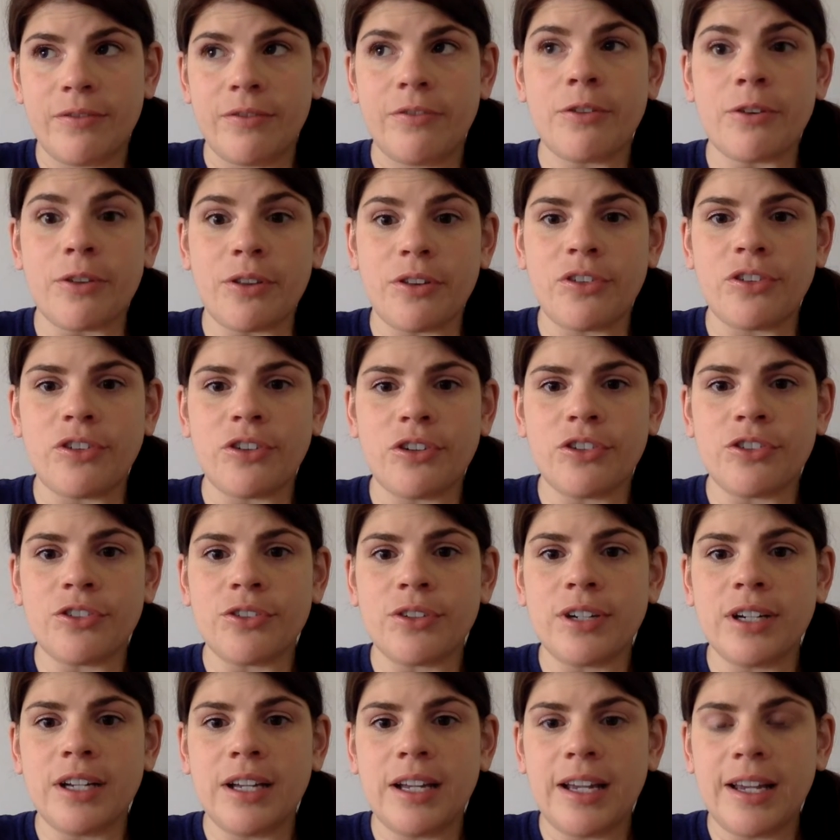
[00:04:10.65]
for the
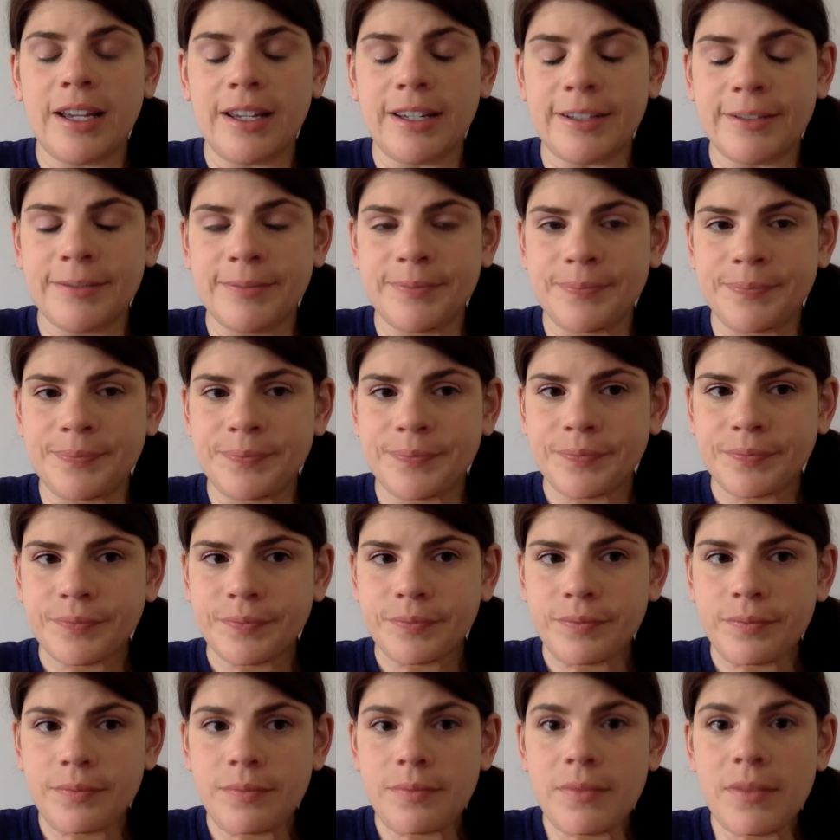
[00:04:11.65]
surgery, and
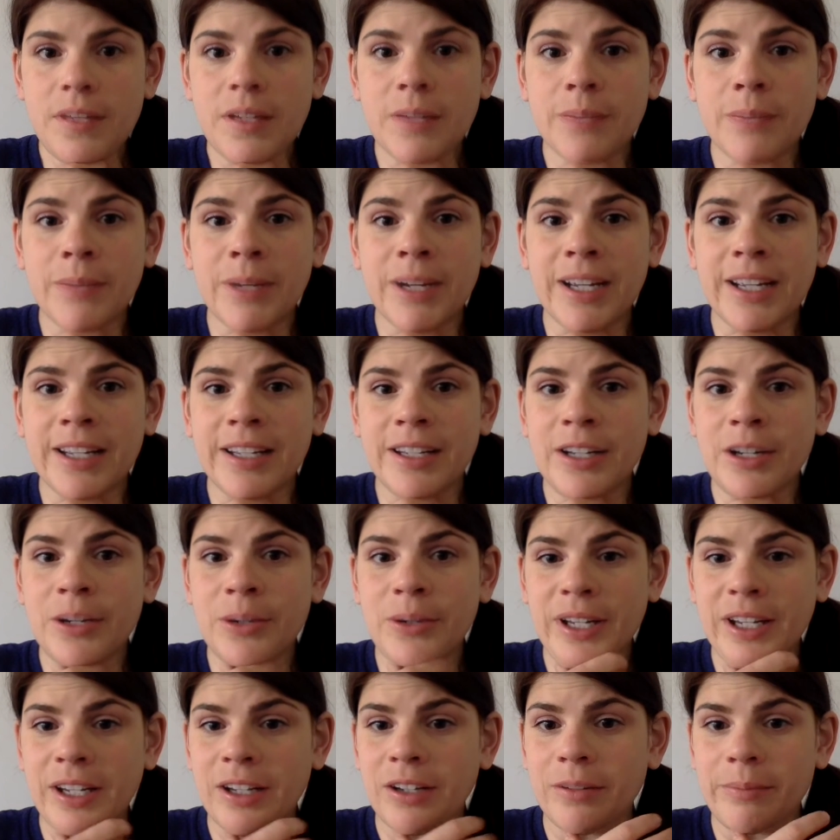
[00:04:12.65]
my
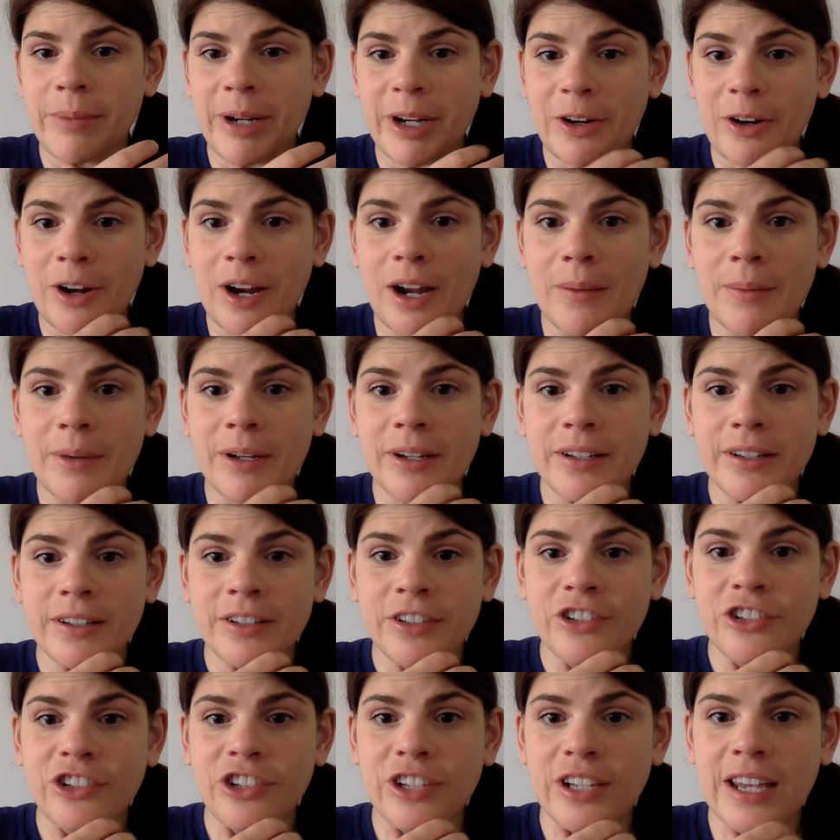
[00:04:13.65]
noni, or my grandma,
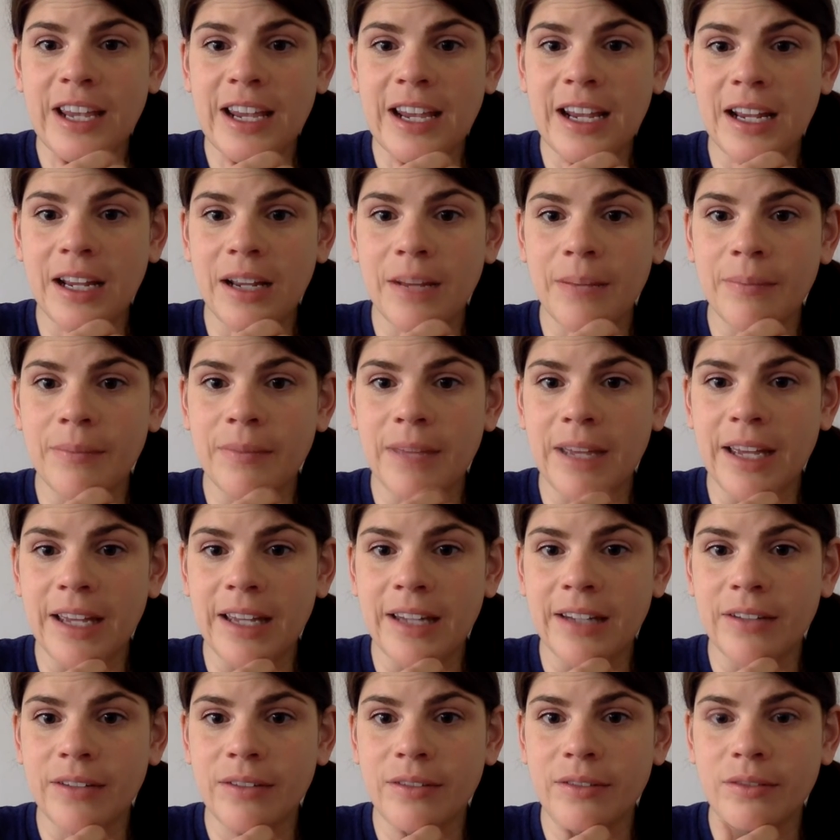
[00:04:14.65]
she came and
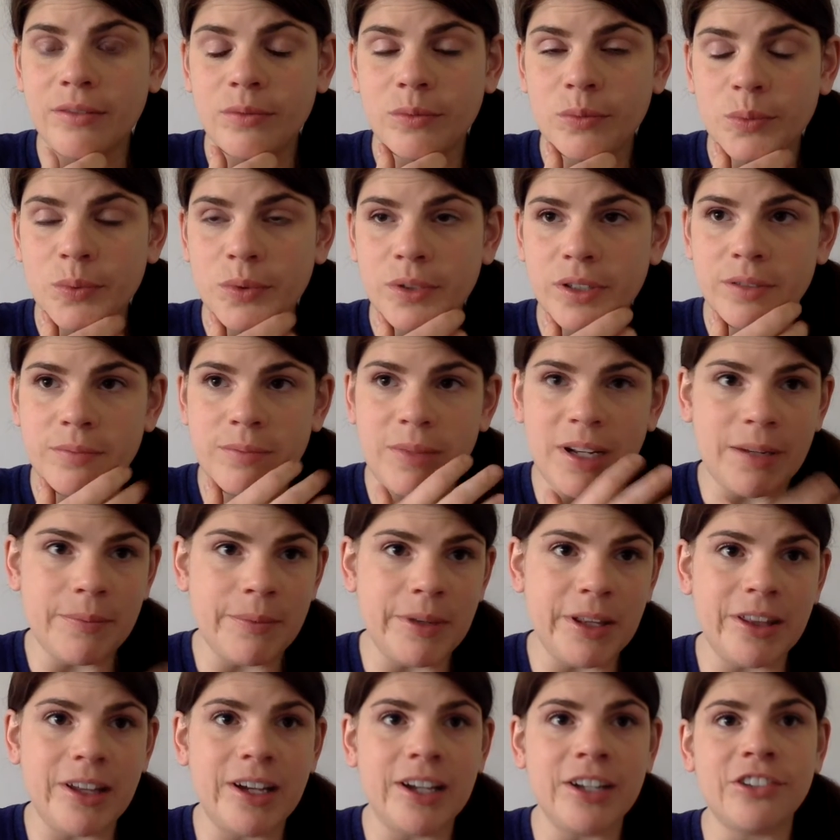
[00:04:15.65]
would make
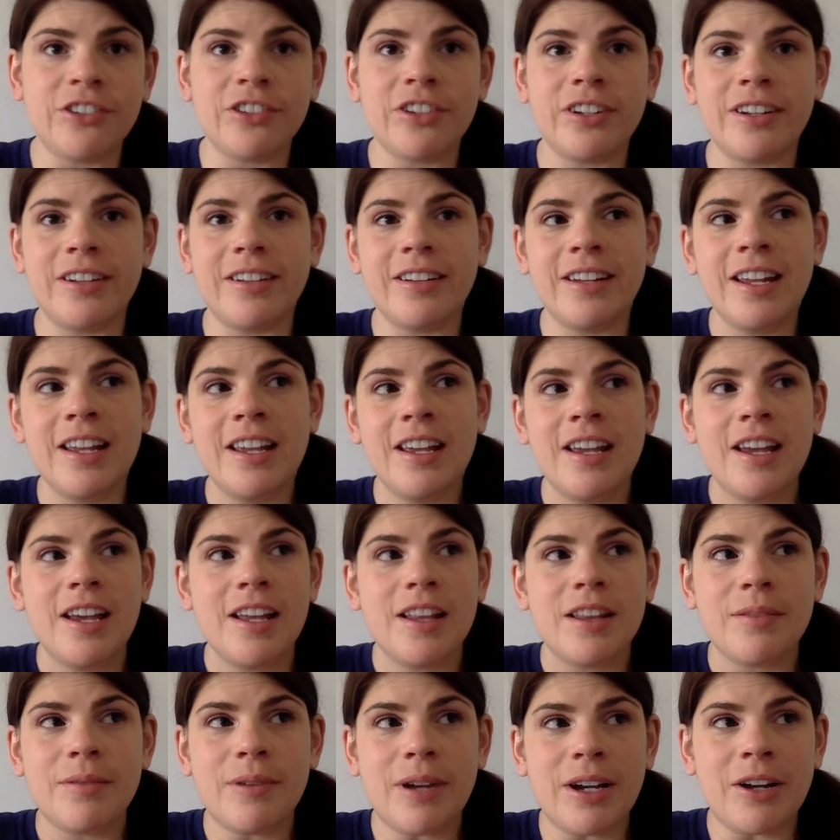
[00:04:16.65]
me lunch, and
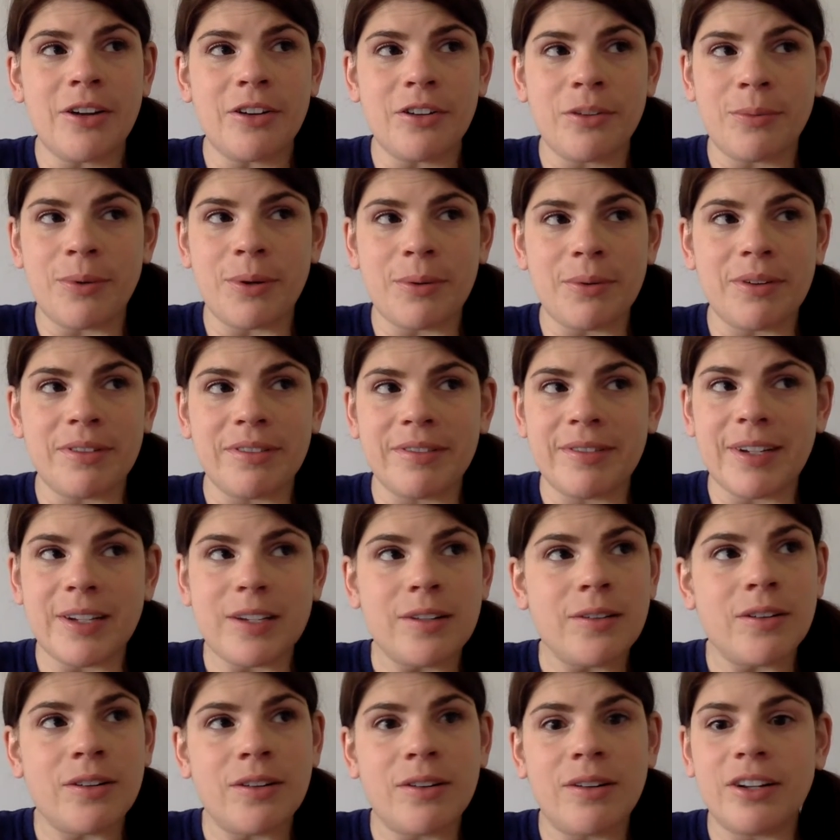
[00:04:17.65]
I got to the point where I'm like,
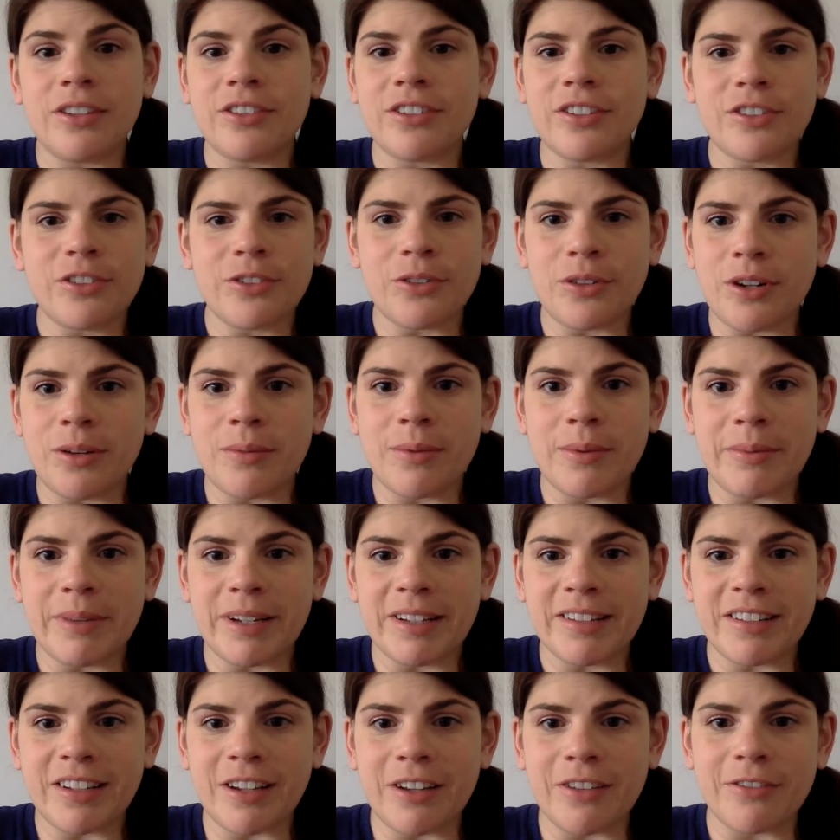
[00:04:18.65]
no, I'll just do it all by
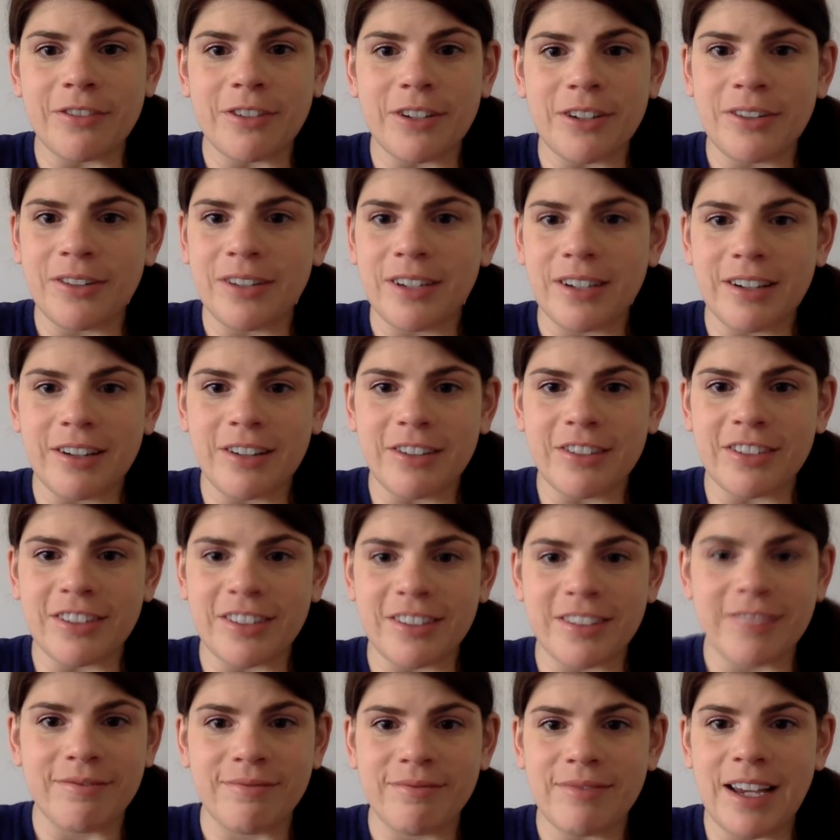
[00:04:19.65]
myself, like I'll
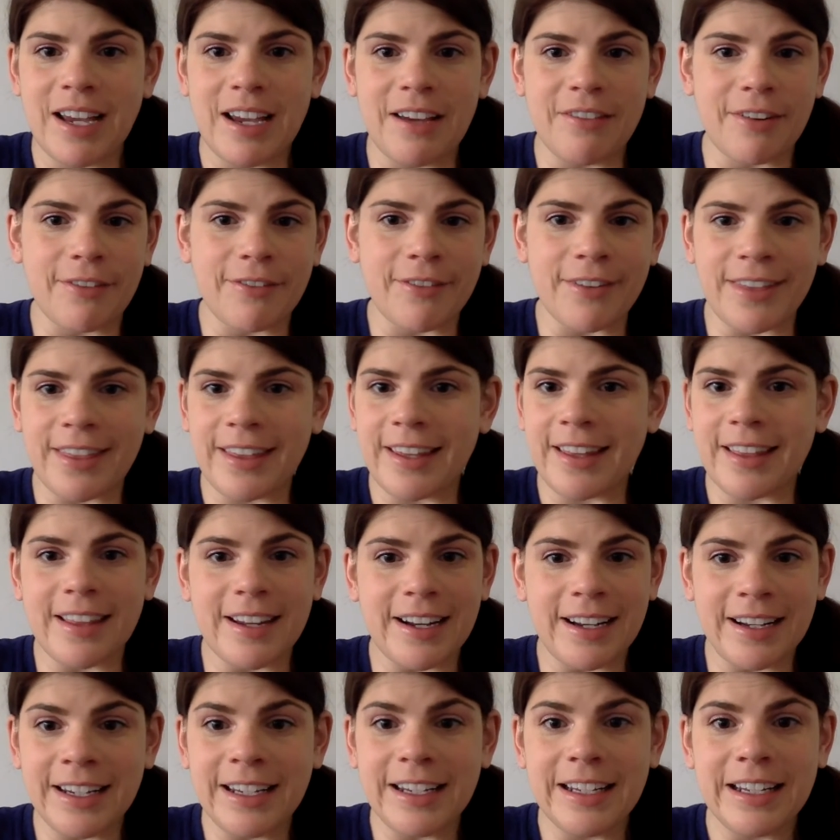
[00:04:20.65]
just have everything that
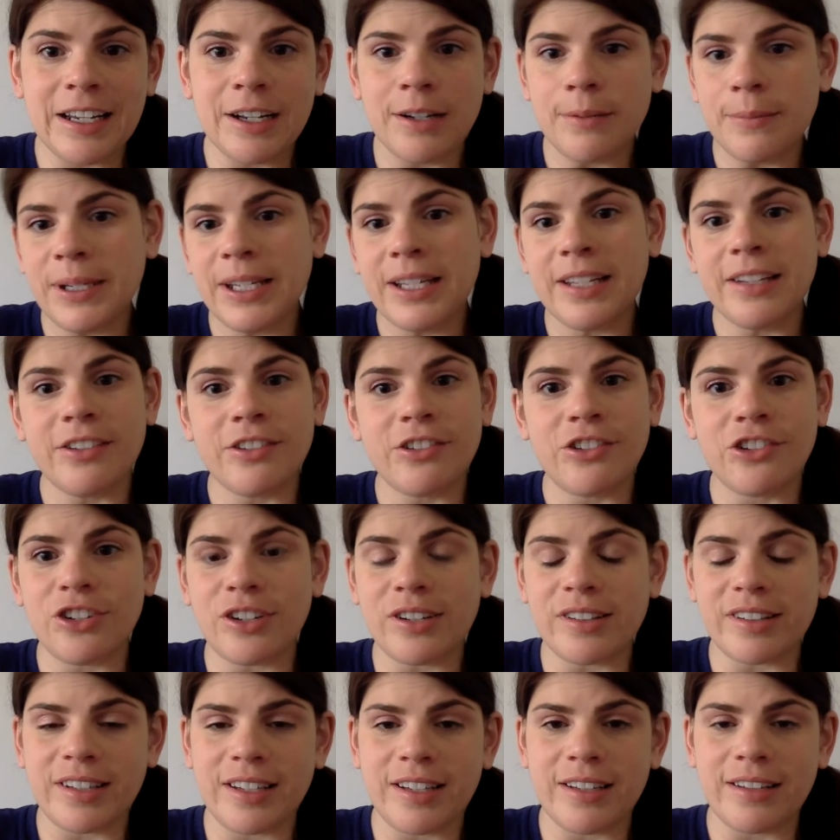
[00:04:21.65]
I need near me, and she
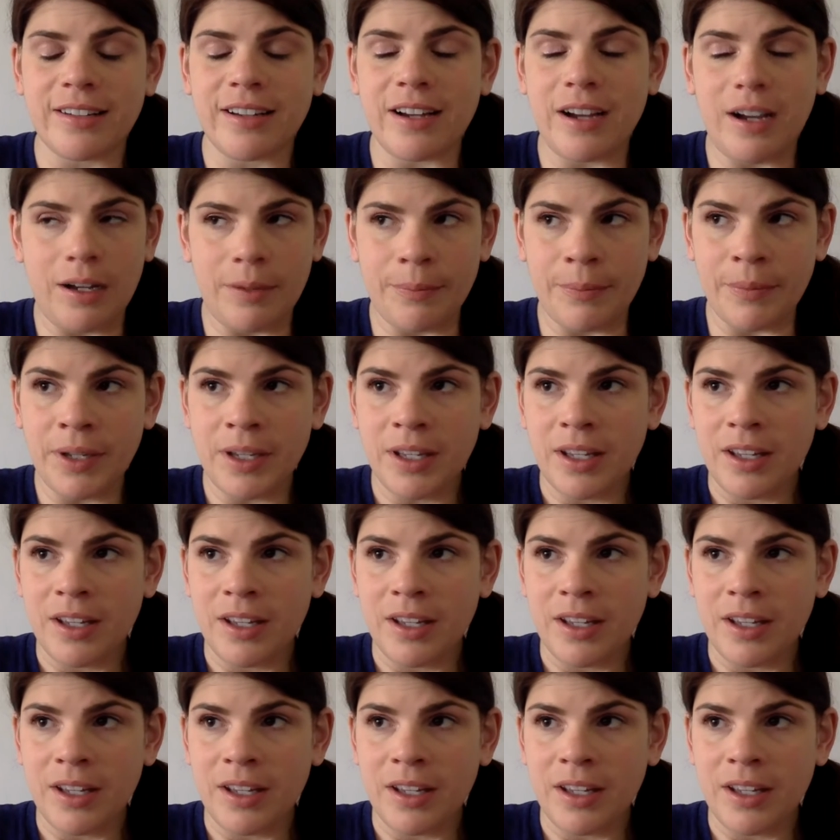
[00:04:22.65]
doesn't need to come.